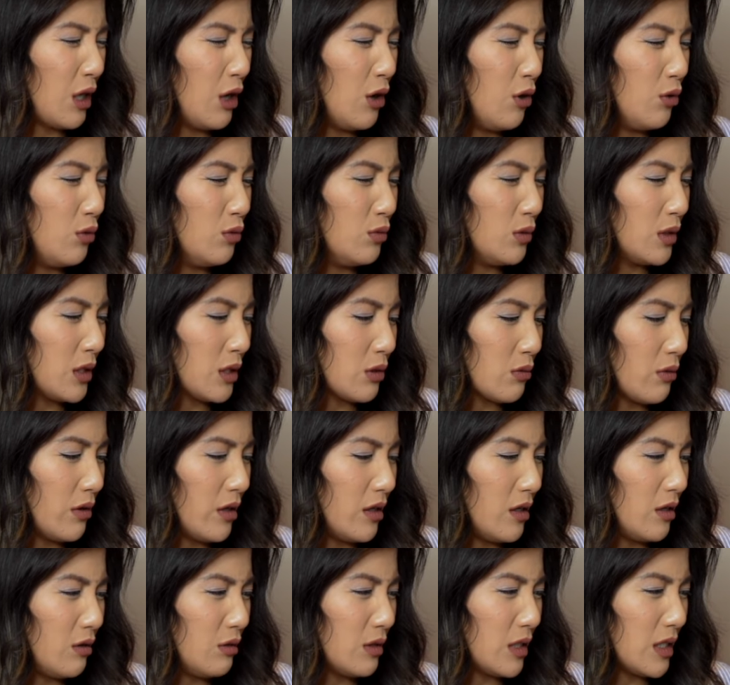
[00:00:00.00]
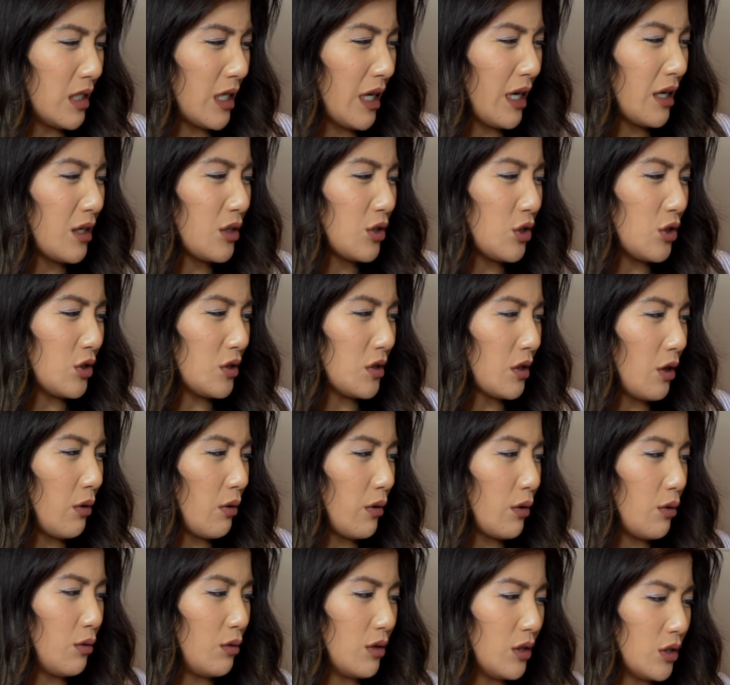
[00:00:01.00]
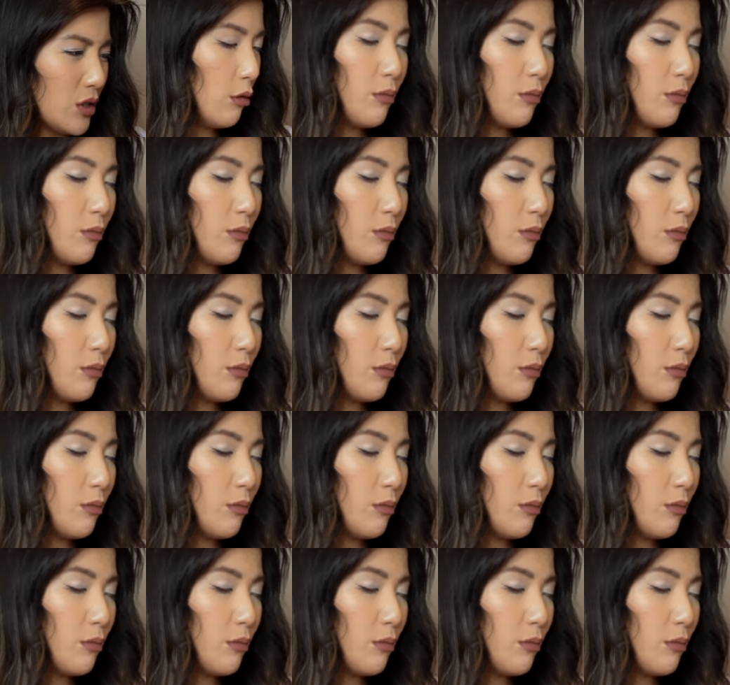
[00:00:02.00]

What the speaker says: holes through it and loads of textures going on.